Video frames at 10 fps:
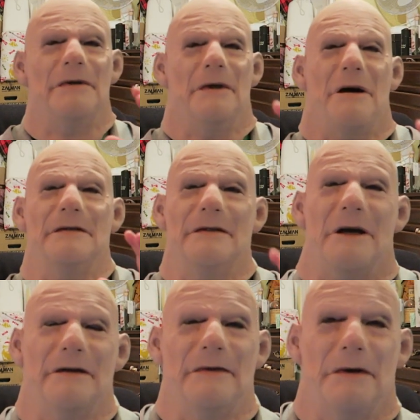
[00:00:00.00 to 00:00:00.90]
Do you know, I
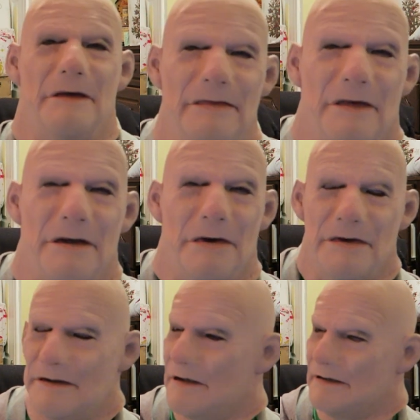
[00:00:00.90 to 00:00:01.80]
sat through his
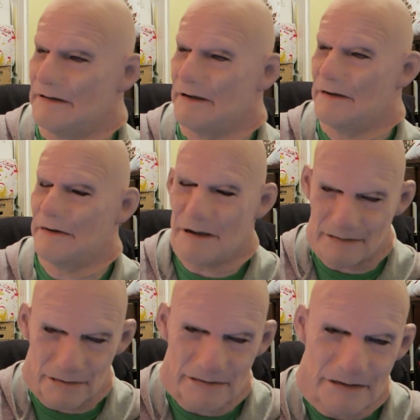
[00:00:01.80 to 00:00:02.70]
video yesterday,
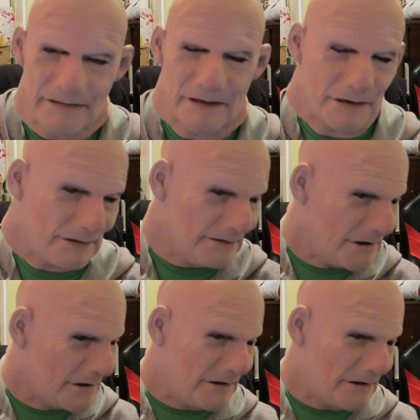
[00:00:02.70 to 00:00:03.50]
Shane Dawson's video.